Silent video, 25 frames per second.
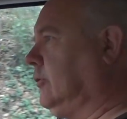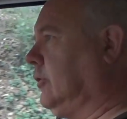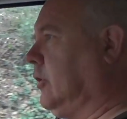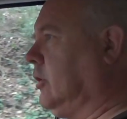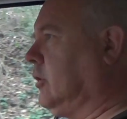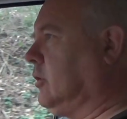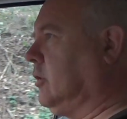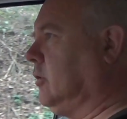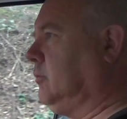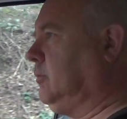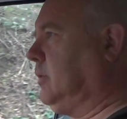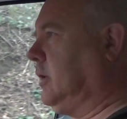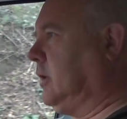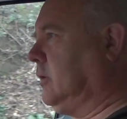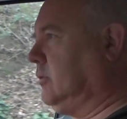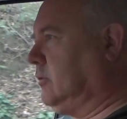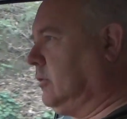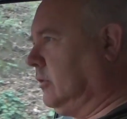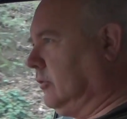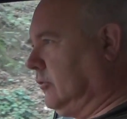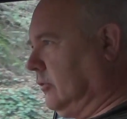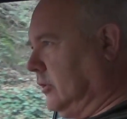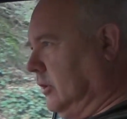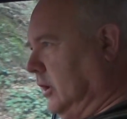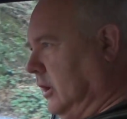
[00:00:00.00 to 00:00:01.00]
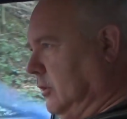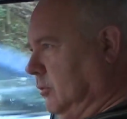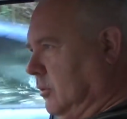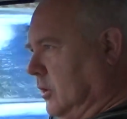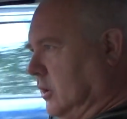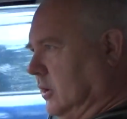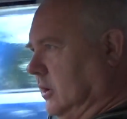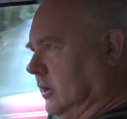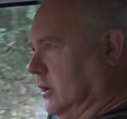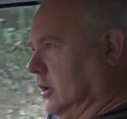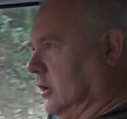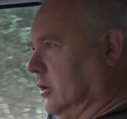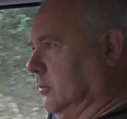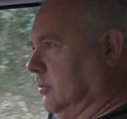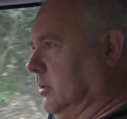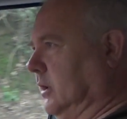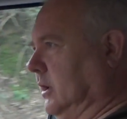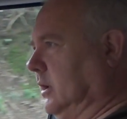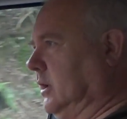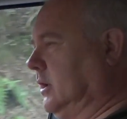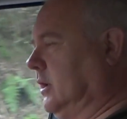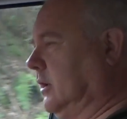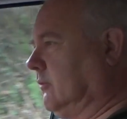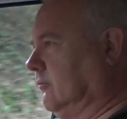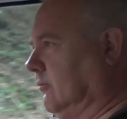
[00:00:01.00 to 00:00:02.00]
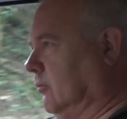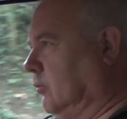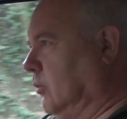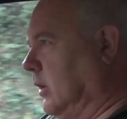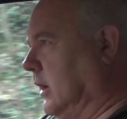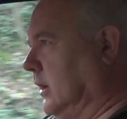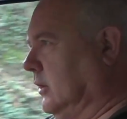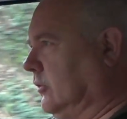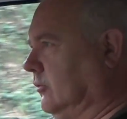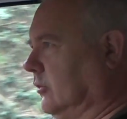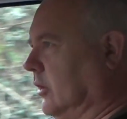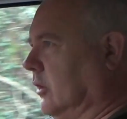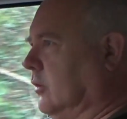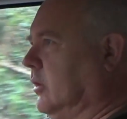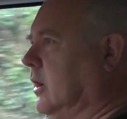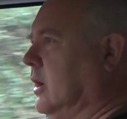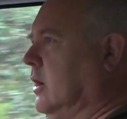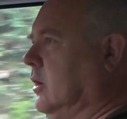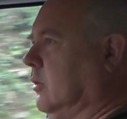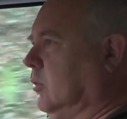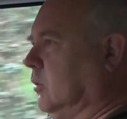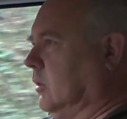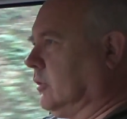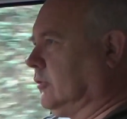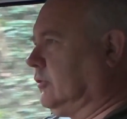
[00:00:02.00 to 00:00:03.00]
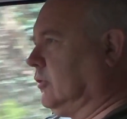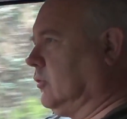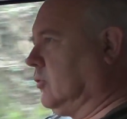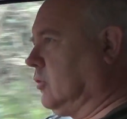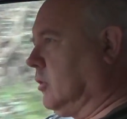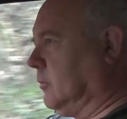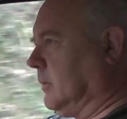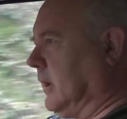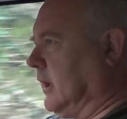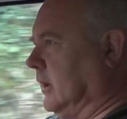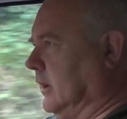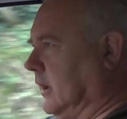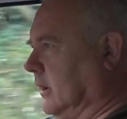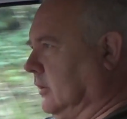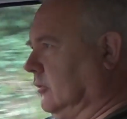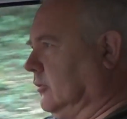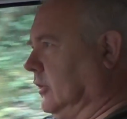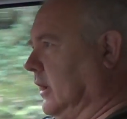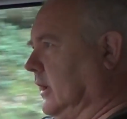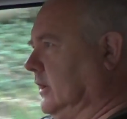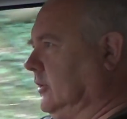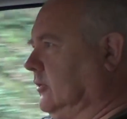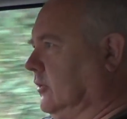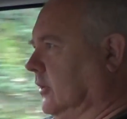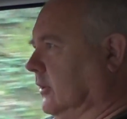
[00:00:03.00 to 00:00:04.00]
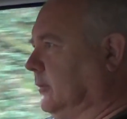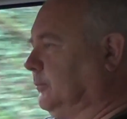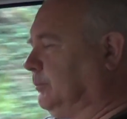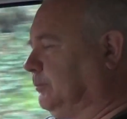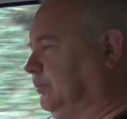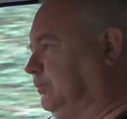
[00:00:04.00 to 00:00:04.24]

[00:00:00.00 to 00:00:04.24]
are computers and they work in a completely different way, so we'll talk about those later.